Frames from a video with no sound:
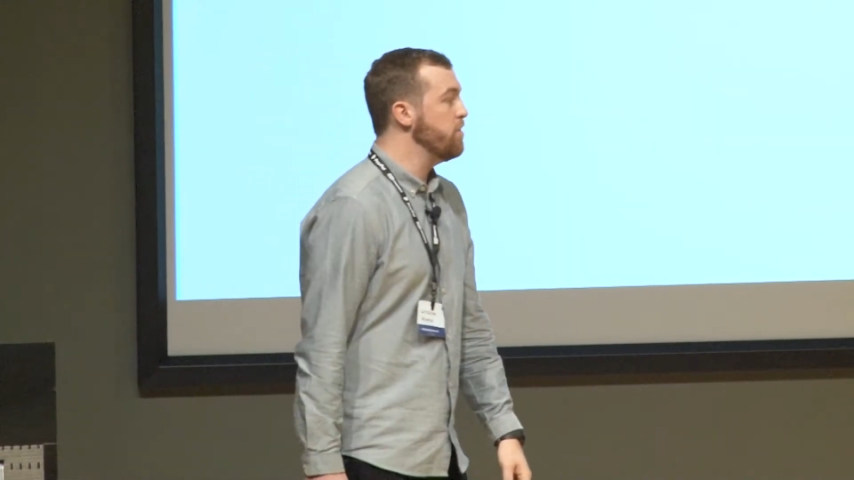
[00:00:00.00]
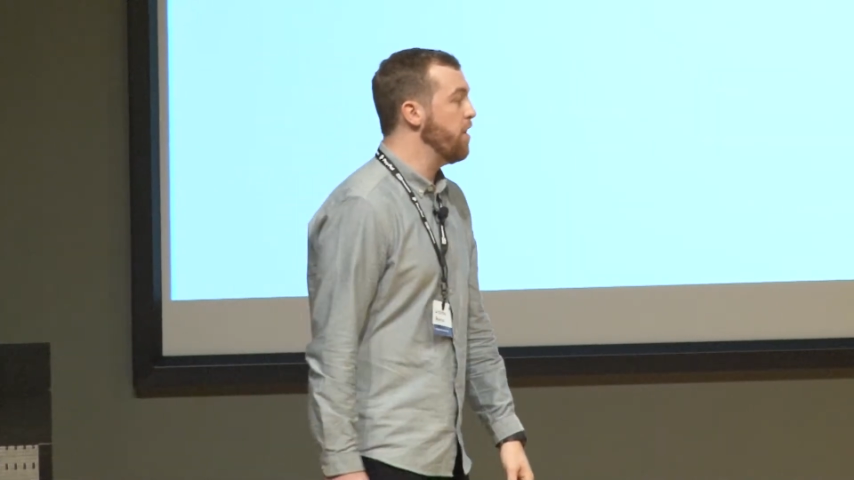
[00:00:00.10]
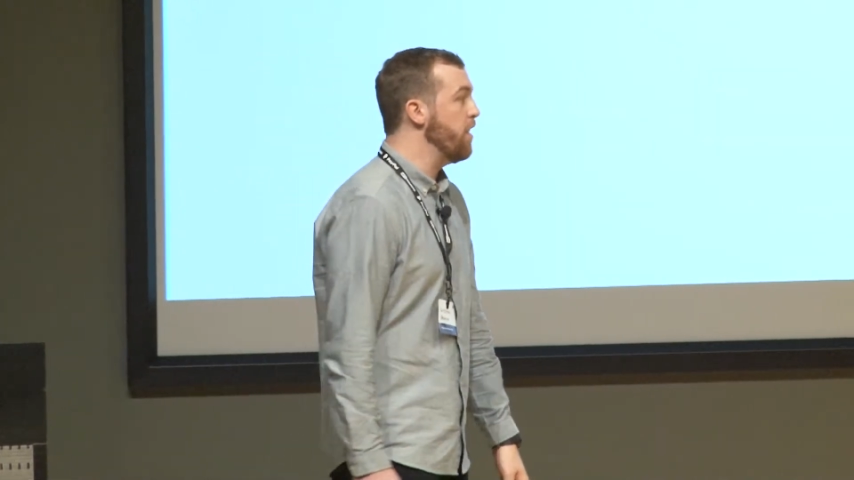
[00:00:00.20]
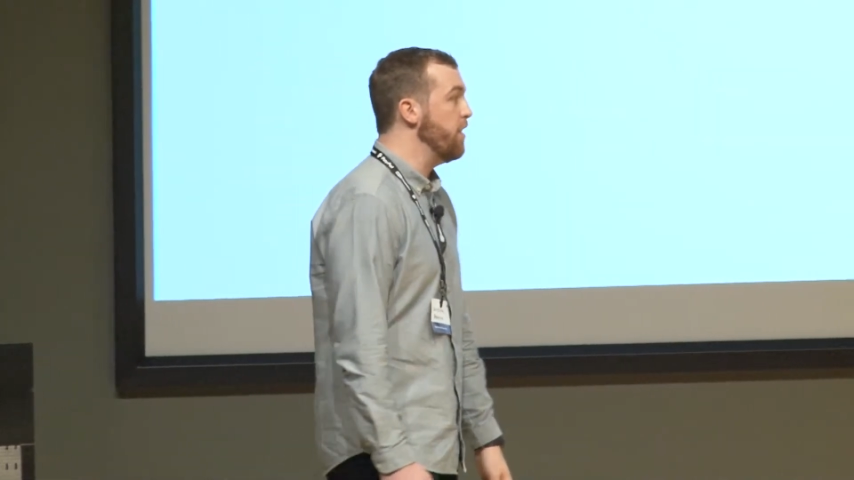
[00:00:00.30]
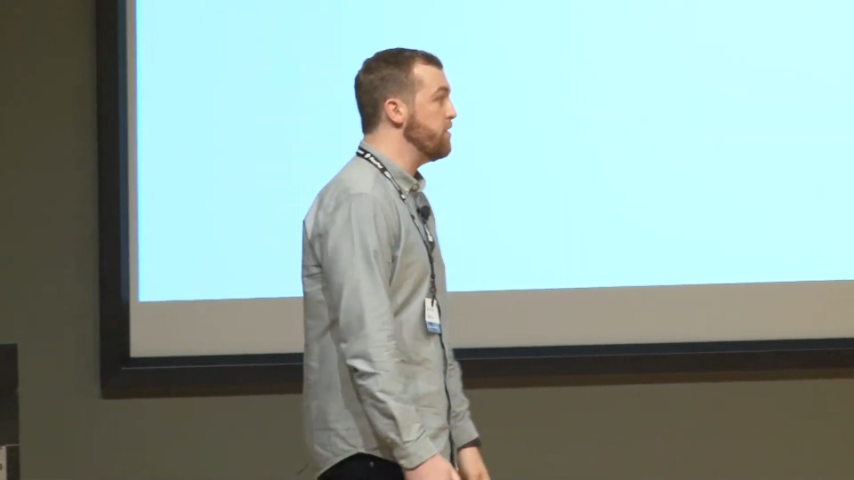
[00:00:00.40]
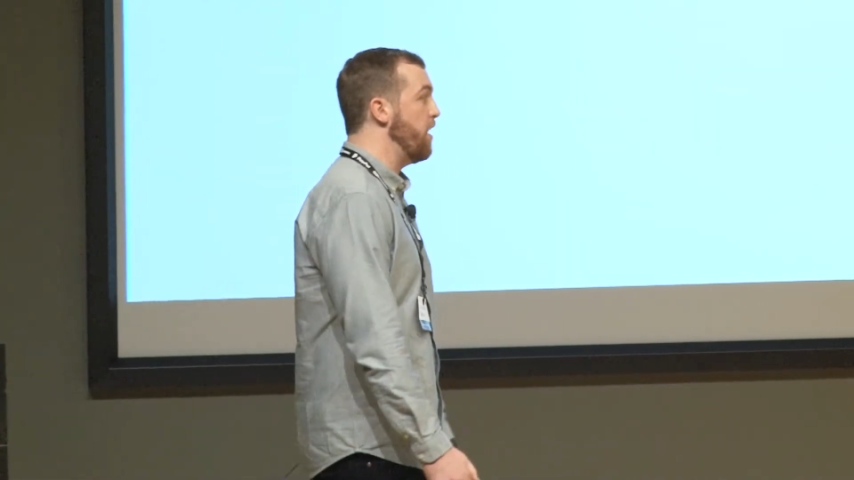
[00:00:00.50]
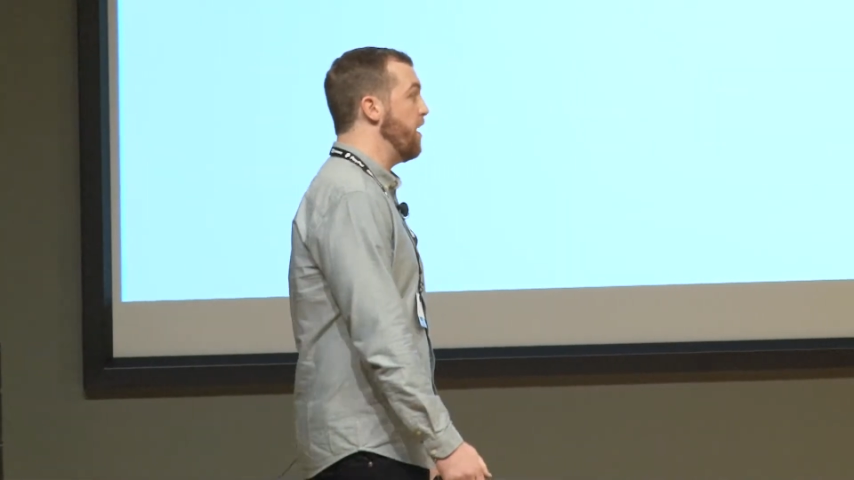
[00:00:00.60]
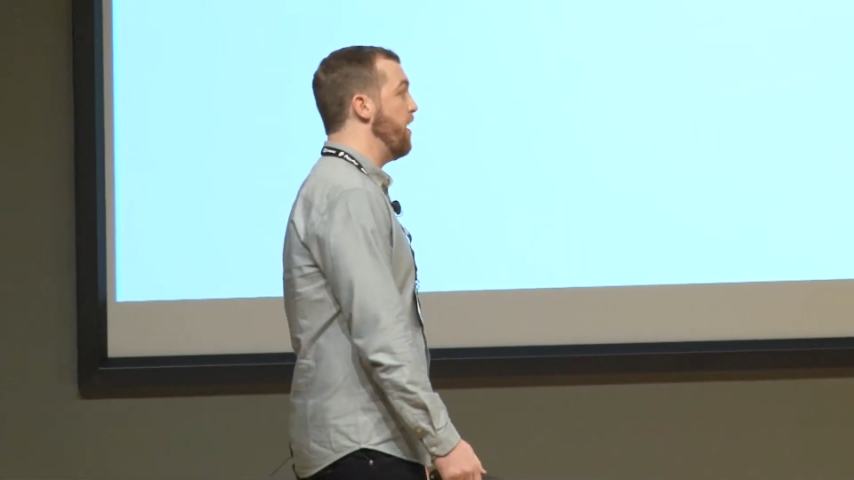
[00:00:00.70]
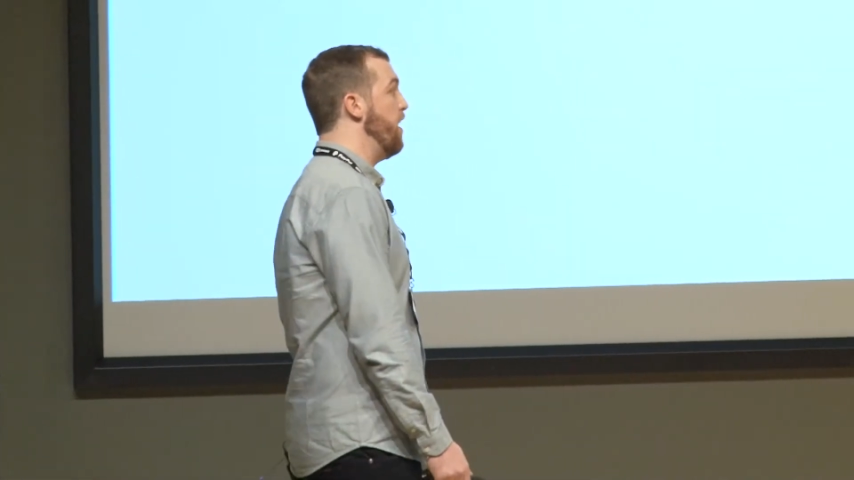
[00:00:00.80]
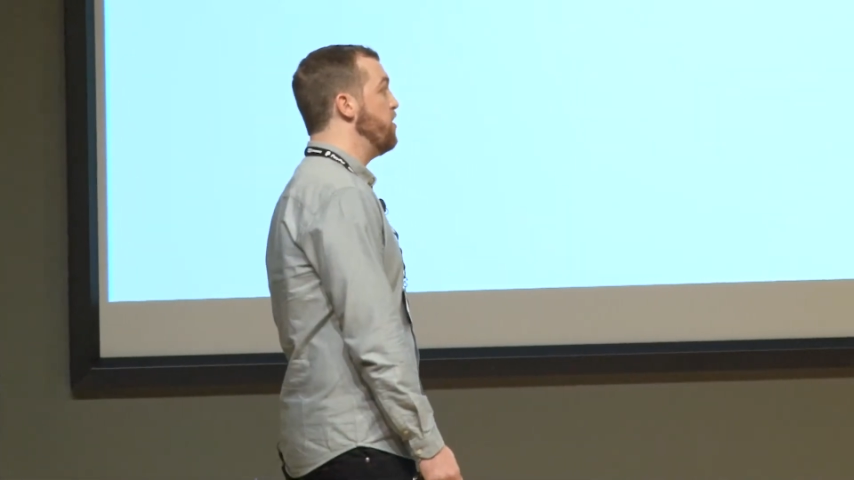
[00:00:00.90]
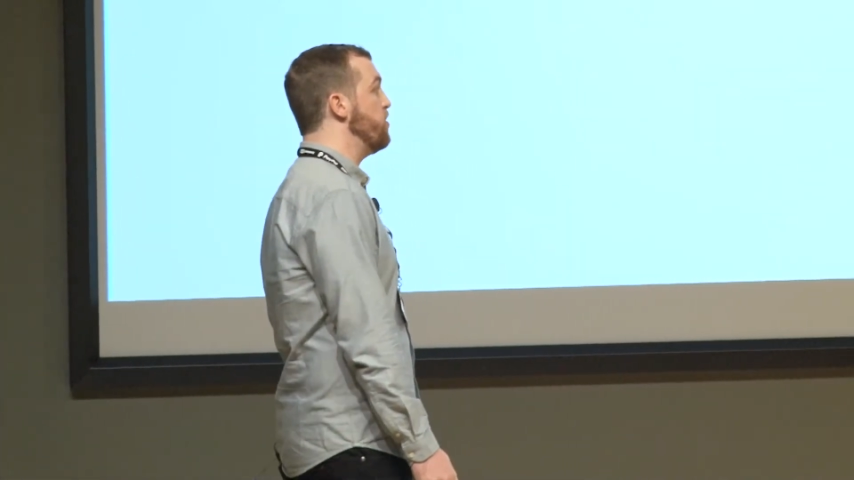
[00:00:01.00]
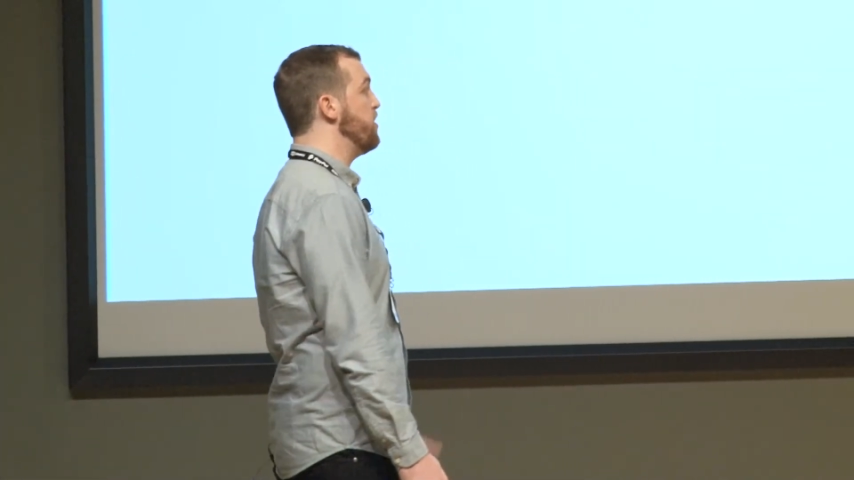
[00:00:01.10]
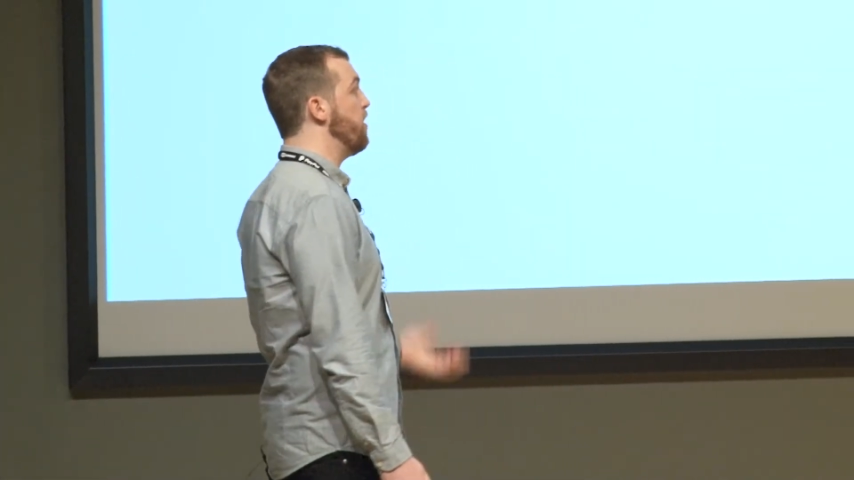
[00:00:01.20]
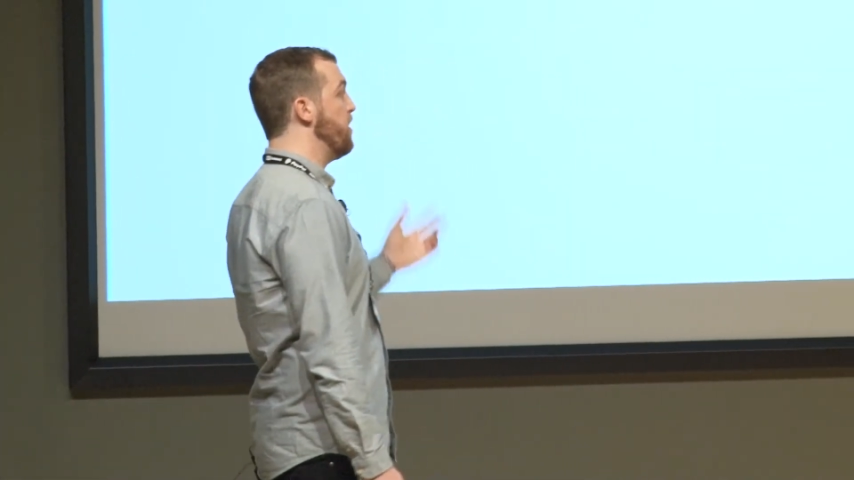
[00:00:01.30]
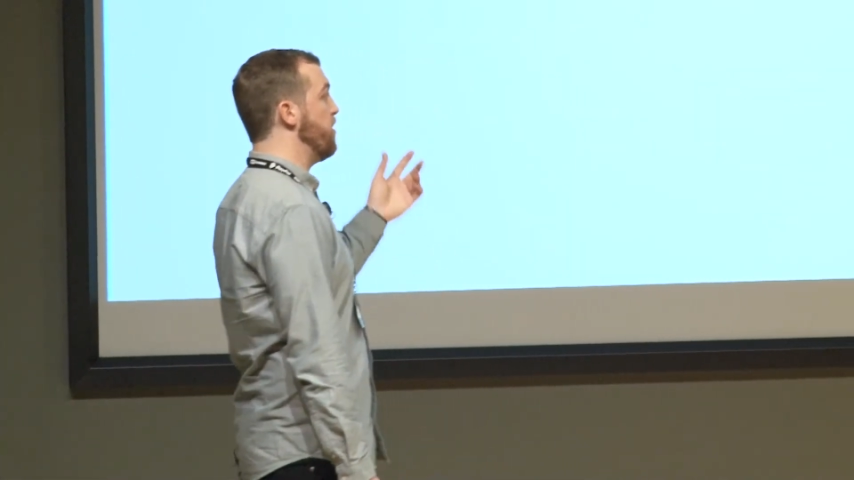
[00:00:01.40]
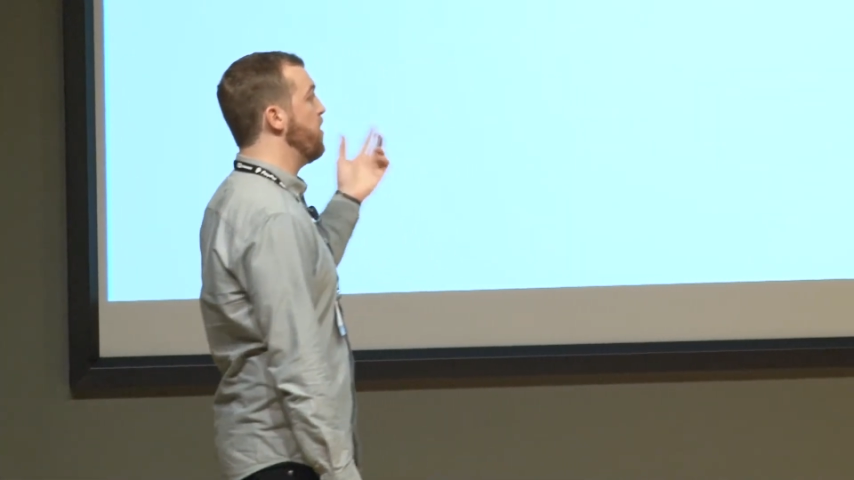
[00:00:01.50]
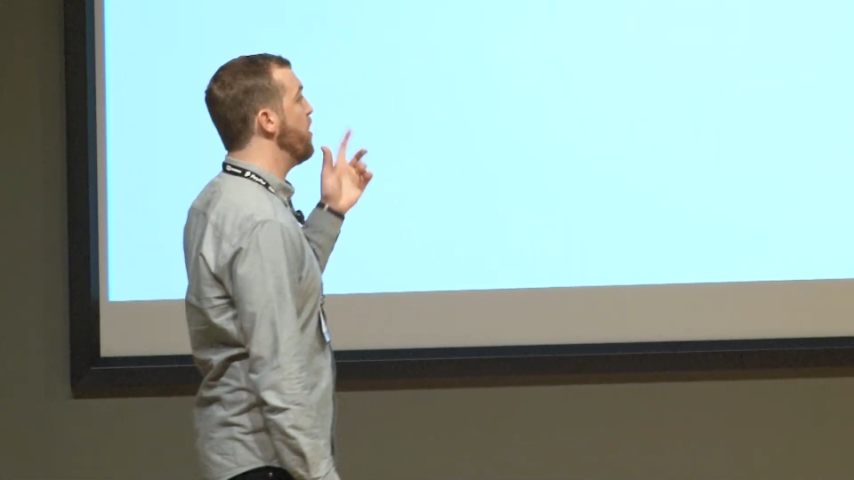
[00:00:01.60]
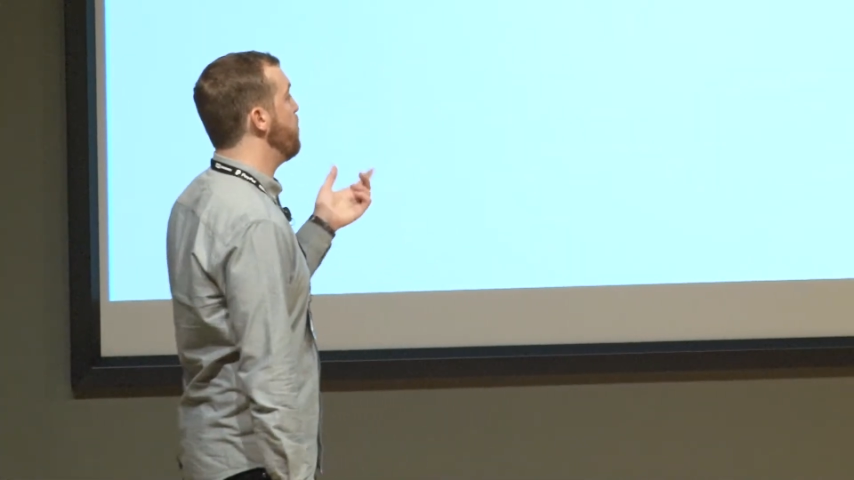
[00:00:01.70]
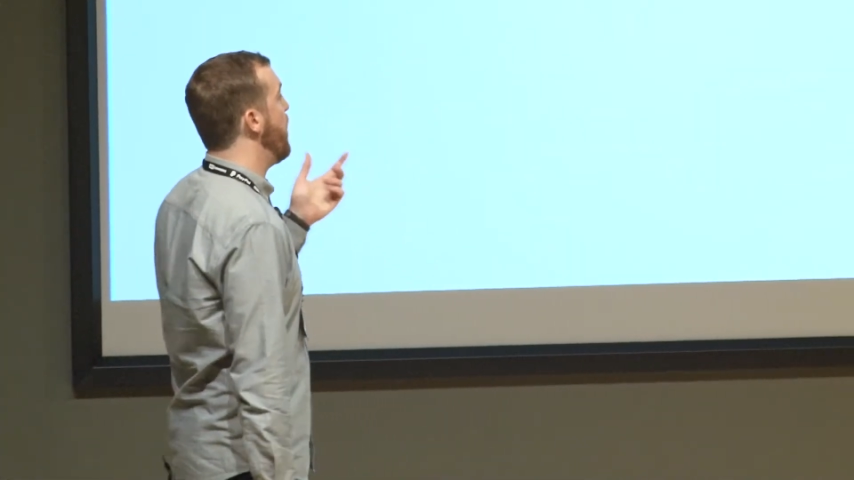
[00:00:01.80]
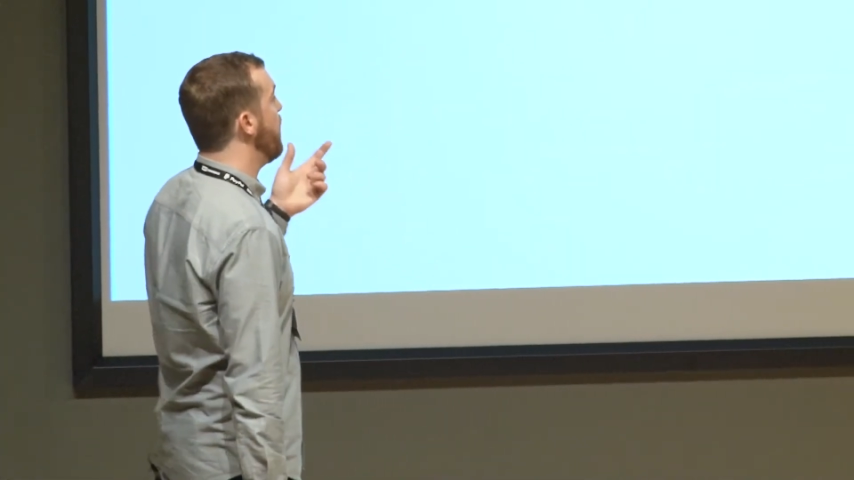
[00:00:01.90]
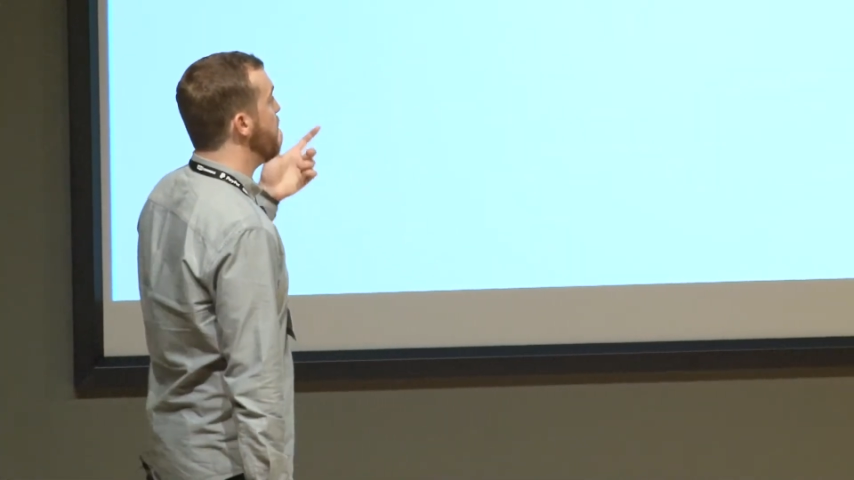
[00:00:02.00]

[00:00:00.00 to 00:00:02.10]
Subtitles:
So I think it's like an interesting thing to think about,